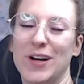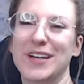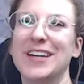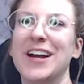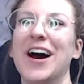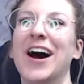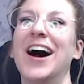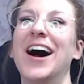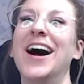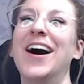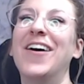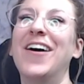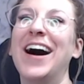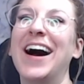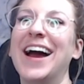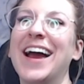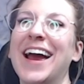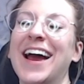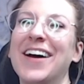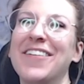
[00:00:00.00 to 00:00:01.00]
and now I
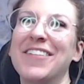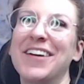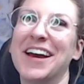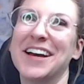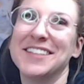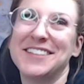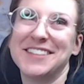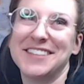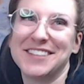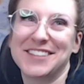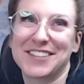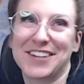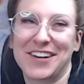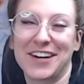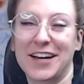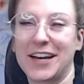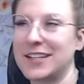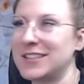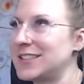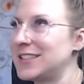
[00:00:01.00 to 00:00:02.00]
have,
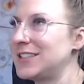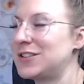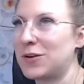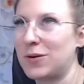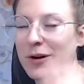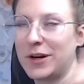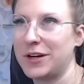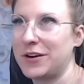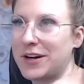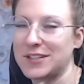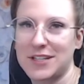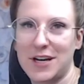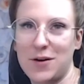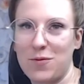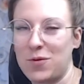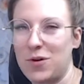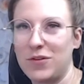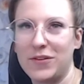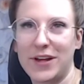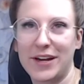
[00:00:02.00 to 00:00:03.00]
sorry, Kenzie. Don't worry, you guys. I
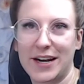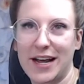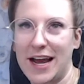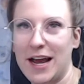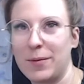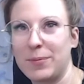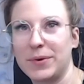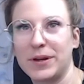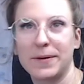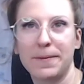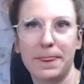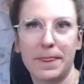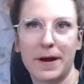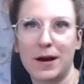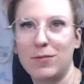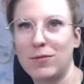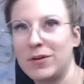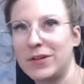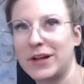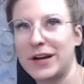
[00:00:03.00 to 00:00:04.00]
won't let it happen.
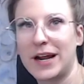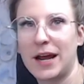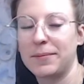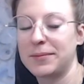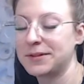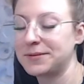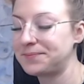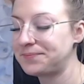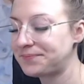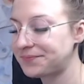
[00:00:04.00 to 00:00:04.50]
I won't let it happen.